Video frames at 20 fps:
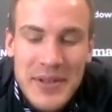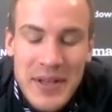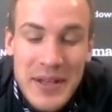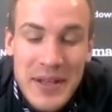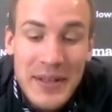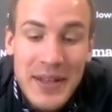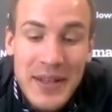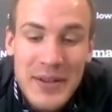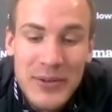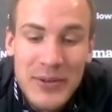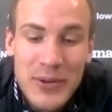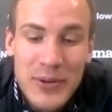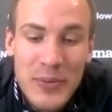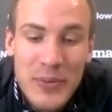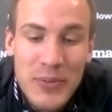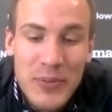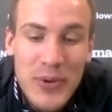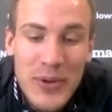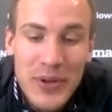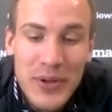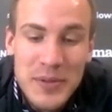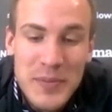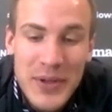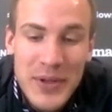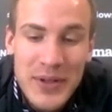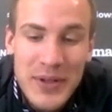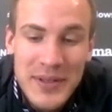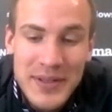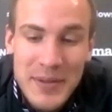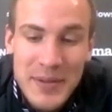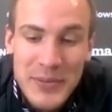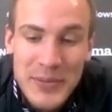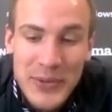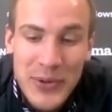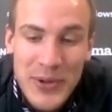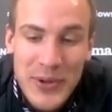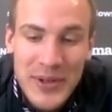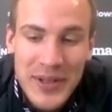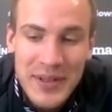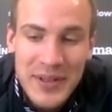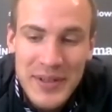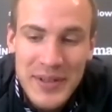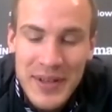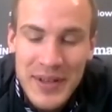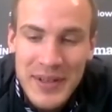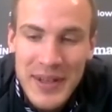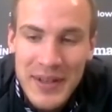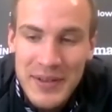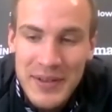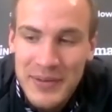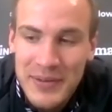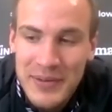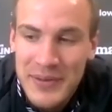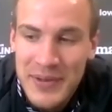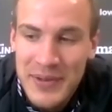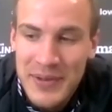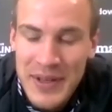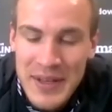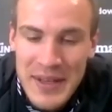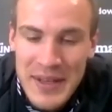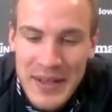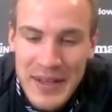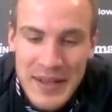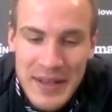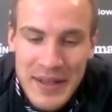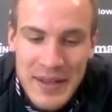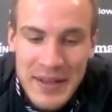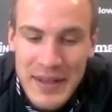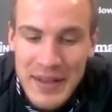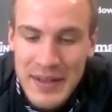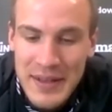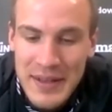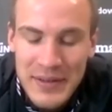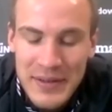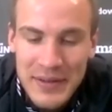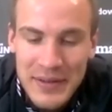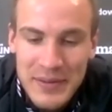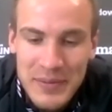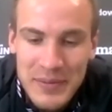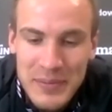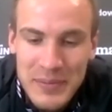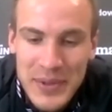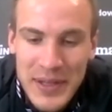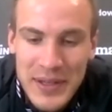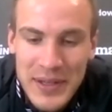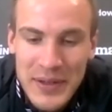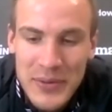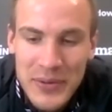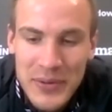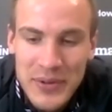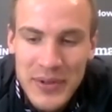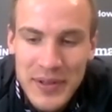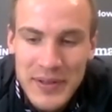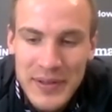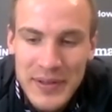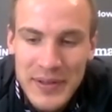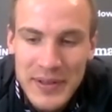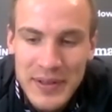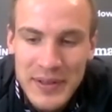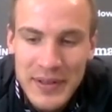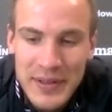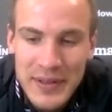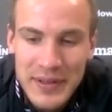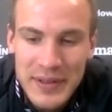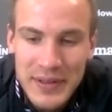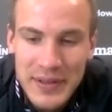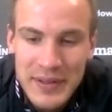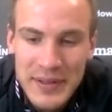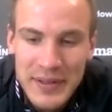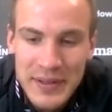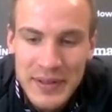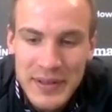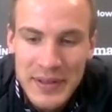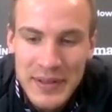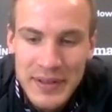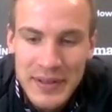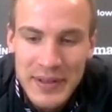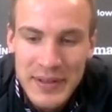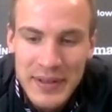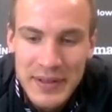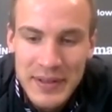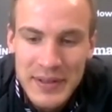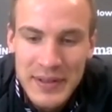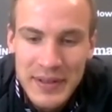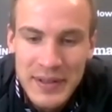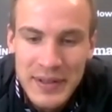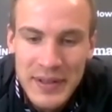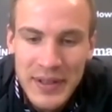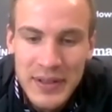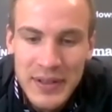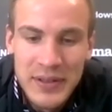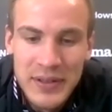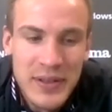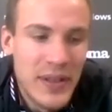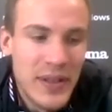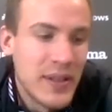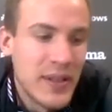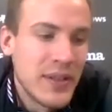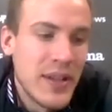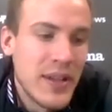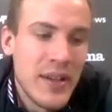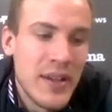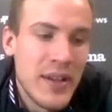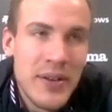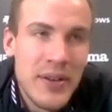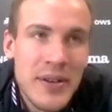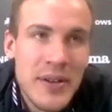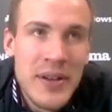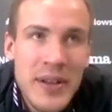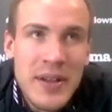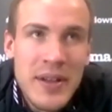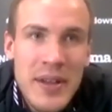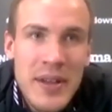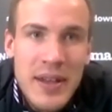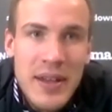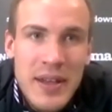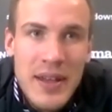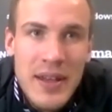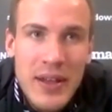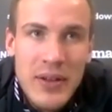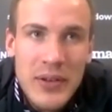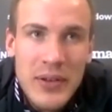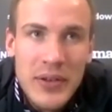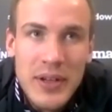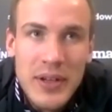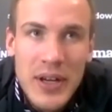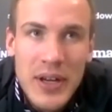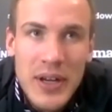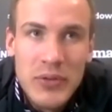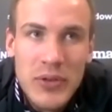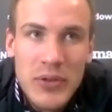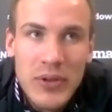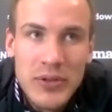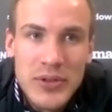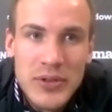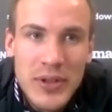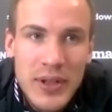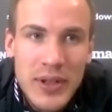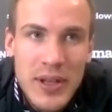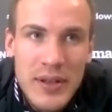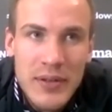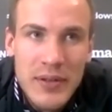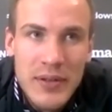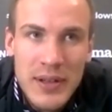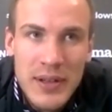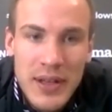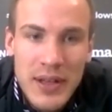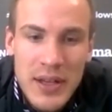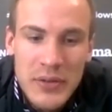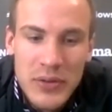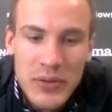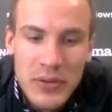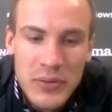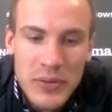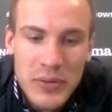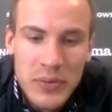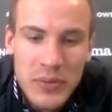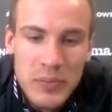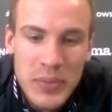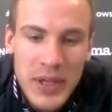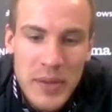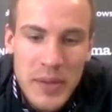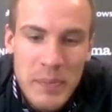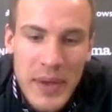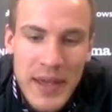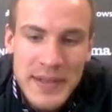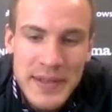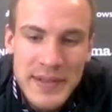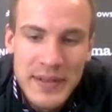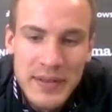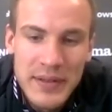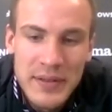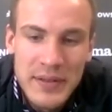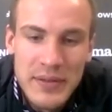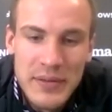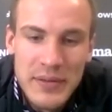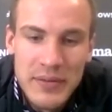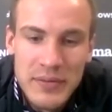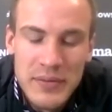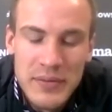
I like long balls because I'm tall. I can play good in air. On the ground also, I like to play passing,